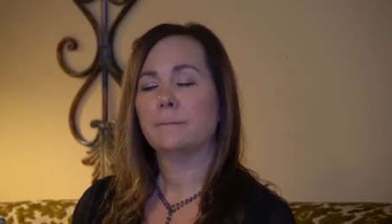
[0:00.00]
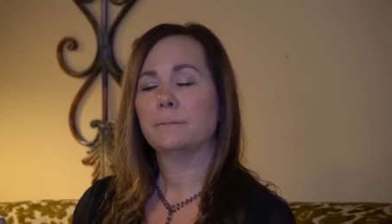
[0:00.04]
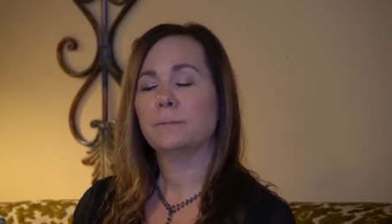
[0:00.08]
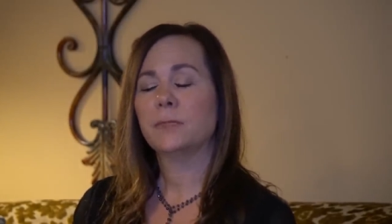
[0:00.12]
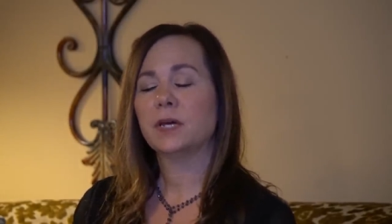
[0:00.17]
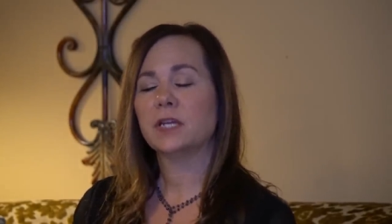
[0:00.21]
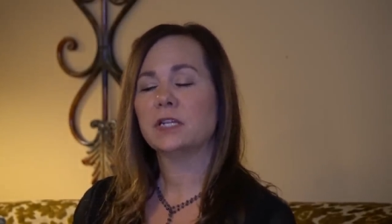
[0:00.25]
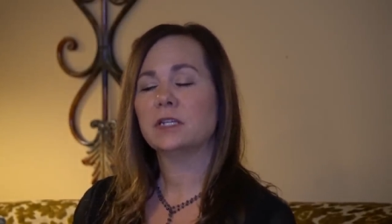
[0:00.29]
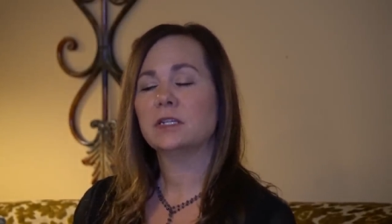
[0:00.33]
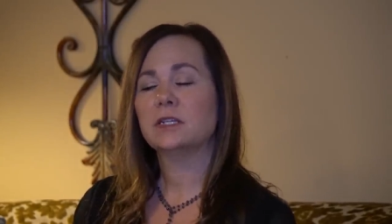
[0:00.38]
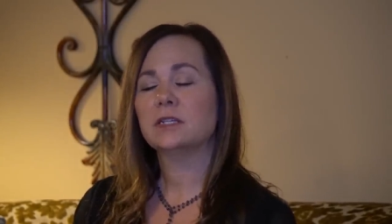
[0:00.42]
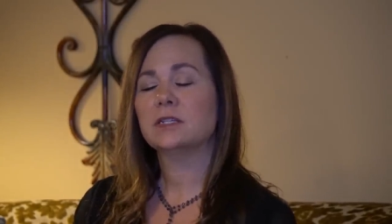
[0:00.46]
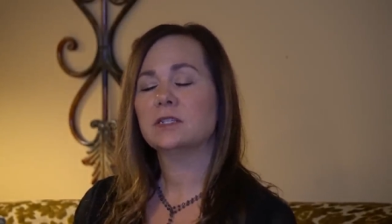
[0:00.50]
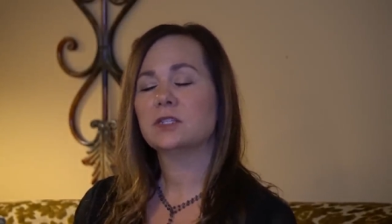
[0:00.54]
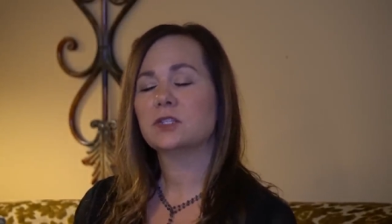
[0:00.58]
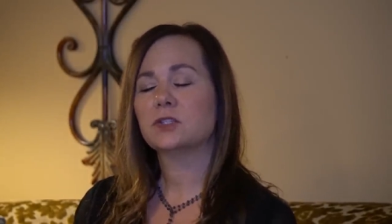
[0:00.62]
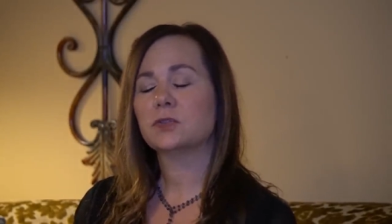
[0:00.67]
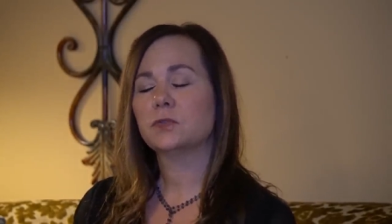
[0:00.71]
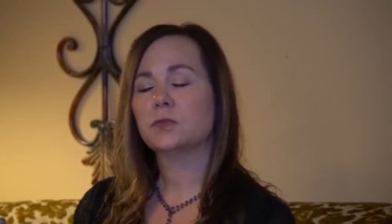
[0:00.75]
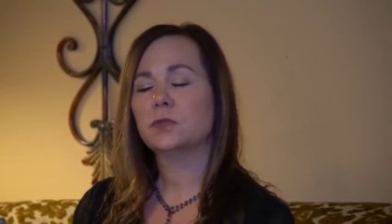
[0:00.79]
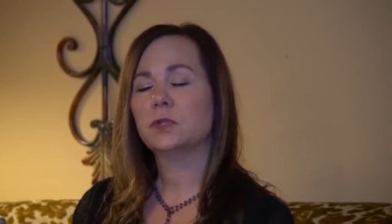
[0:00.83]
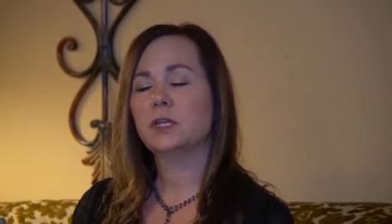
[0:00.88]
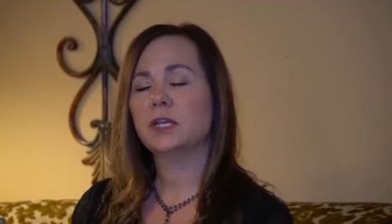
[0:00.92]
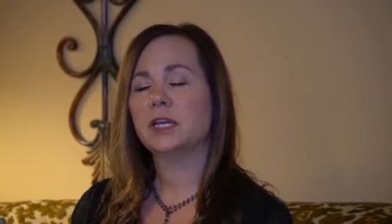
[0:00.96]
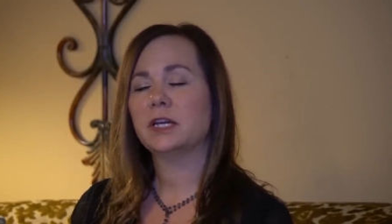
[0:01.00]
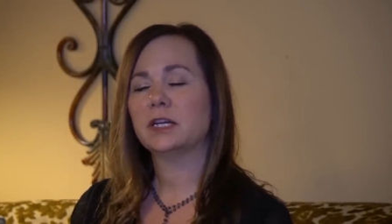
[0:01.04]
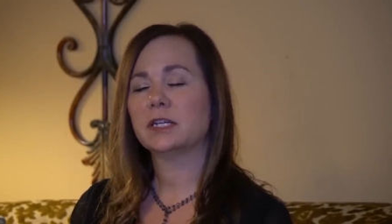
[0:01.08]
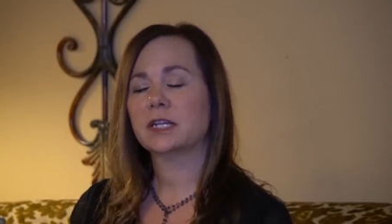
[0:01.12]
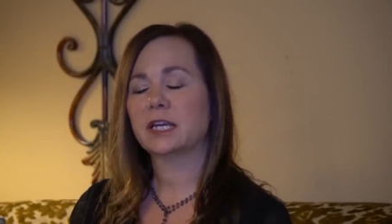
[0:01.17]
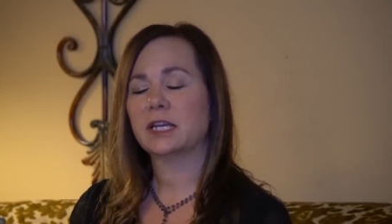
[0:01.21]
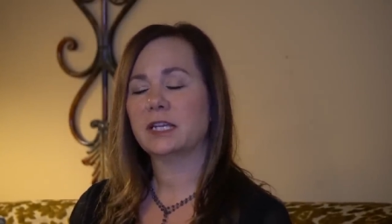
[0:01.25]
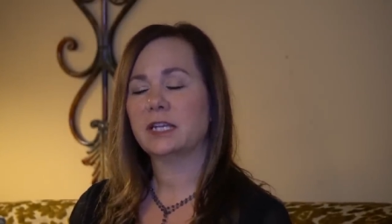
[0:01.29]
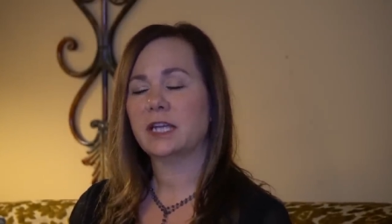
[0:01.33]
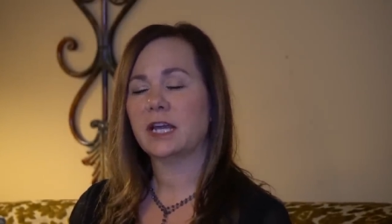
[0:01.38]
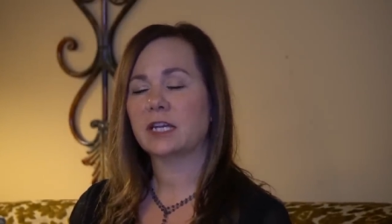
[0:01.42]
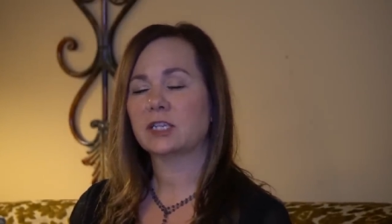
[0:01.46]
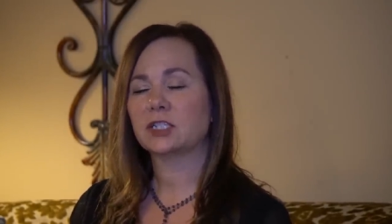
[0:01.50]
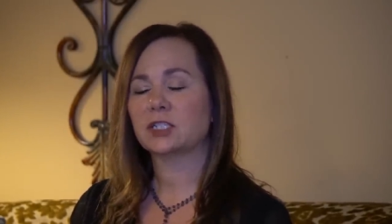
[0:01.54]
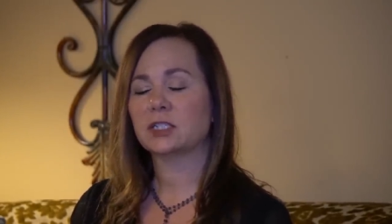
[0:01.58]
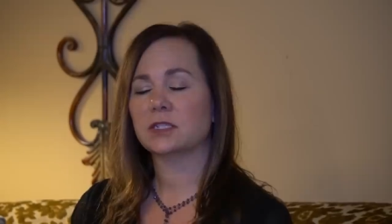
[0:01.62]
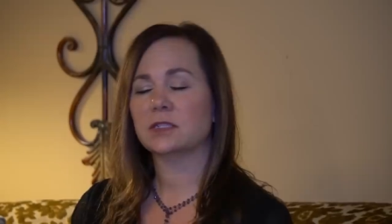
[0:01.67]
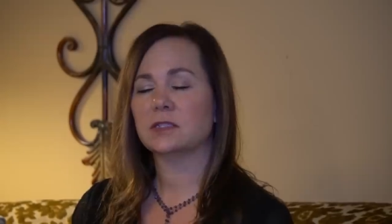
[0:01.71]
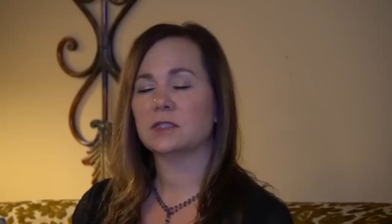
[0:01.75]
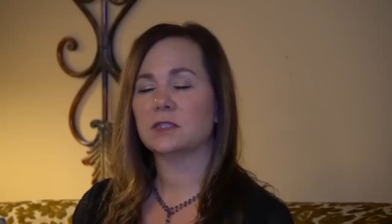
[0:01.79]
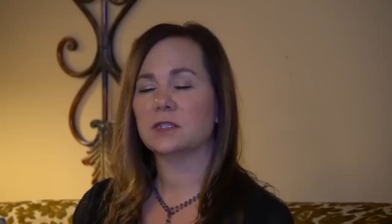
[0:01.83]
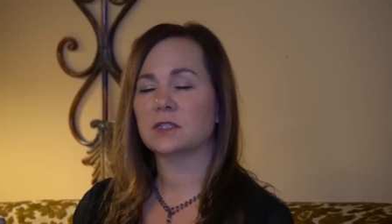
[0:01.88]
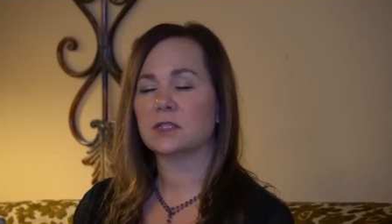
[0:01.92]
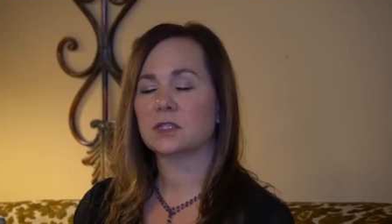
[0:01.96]
But it is truly a
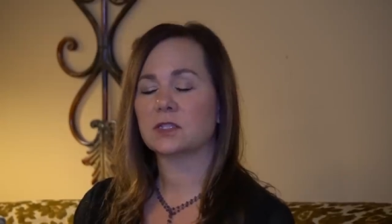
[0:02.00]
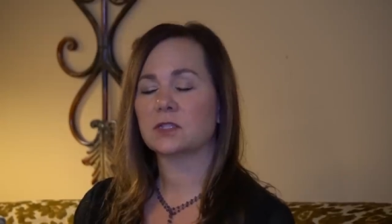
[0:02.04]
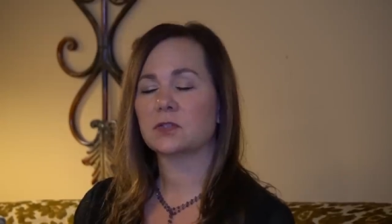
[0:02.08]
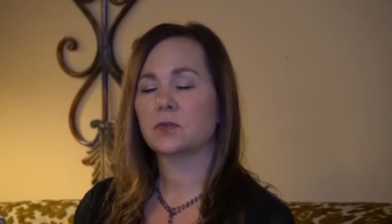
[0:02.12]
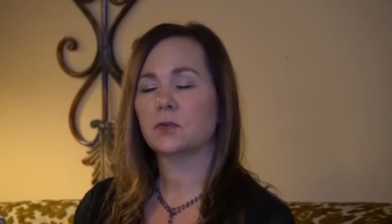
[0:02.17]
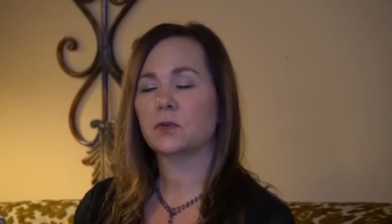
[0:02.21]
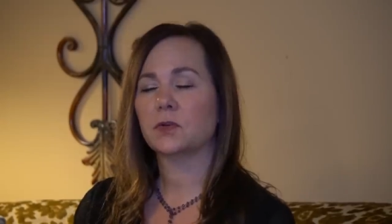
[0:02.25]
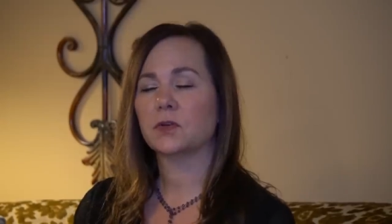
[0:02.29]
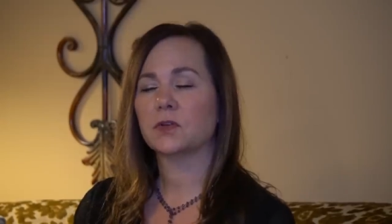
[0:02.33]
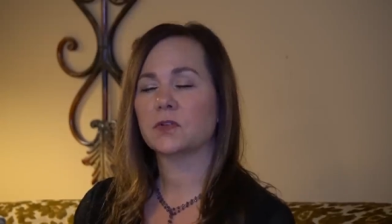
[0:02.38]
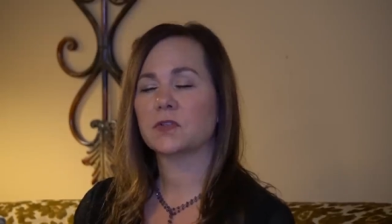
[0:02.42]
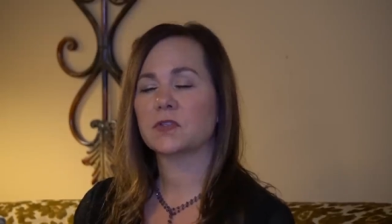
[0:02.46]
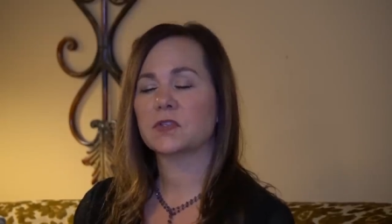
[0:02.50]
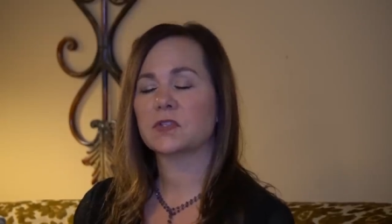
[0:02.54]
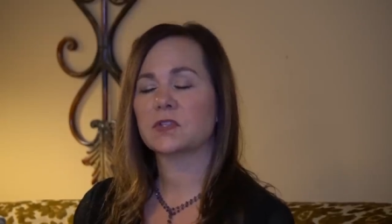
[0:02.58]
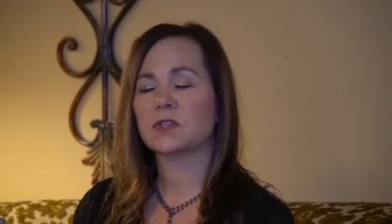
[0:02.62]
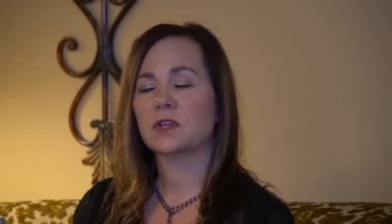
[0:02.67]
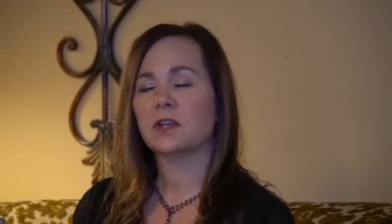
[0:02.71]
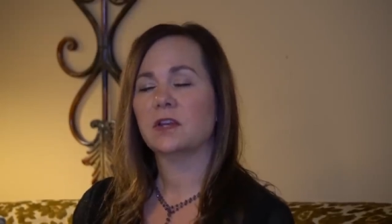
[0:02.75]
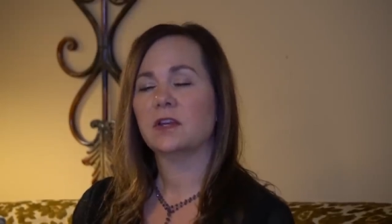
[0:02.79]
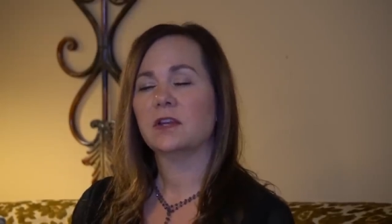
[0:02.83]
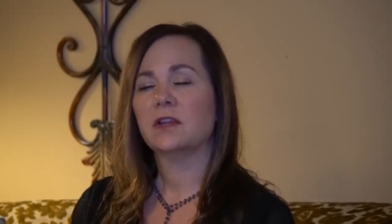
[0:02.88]
connection to Source